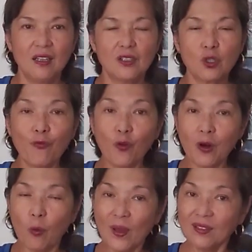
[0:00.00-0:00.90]
So
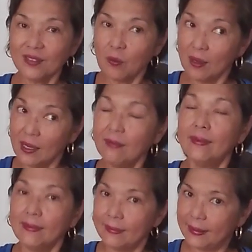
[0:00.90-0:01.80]
for a wealthy one,
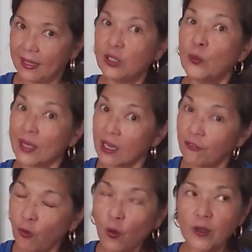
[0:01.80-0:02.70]
then you can
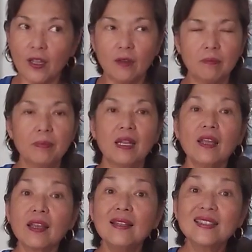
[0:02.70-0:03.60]
afford that. But
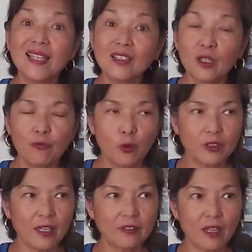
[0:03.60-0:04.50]
I can settle for
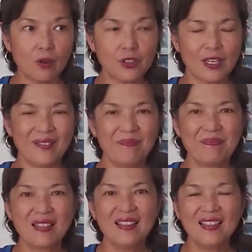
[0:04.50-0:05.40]
10,000.
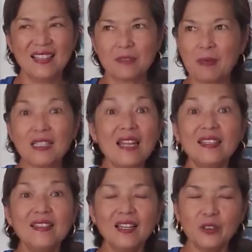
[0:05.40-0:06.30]
But I
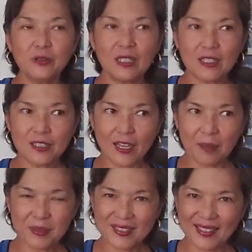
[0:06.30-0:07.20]
did not do that, as I
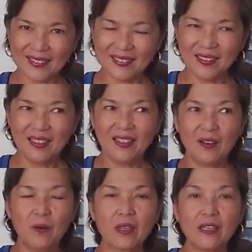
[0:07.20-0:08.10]
have said.
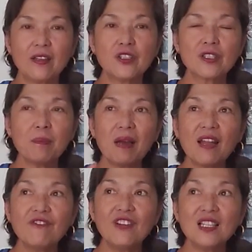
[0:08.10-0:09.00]
Okay, there's some
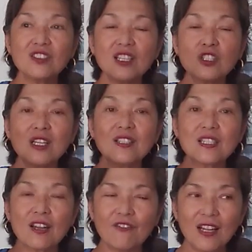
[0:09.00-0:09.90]
advantage and
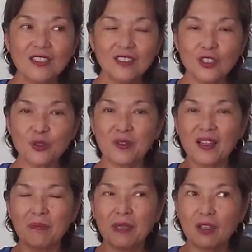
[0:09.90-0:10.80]
disadvantage to
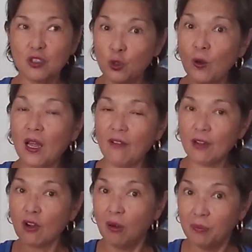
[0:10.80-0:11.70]
that because you have
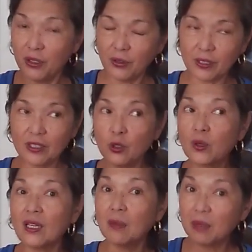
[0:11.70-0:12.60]
a commute and
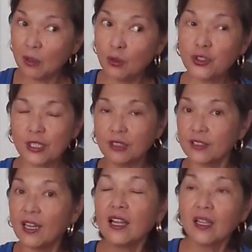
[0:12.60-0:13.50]
you're gonna be losing
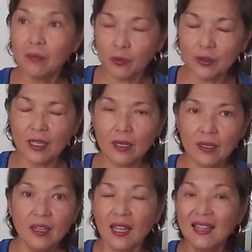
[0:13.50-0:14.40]
time with that.
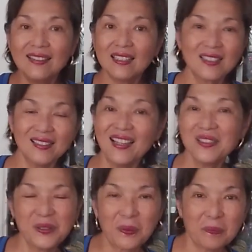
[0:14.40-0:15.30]
And that's
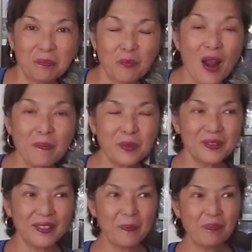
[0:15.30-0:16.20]
not your
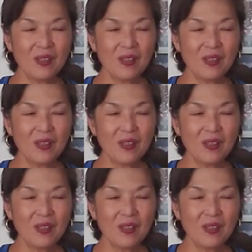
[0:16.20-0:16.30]
property.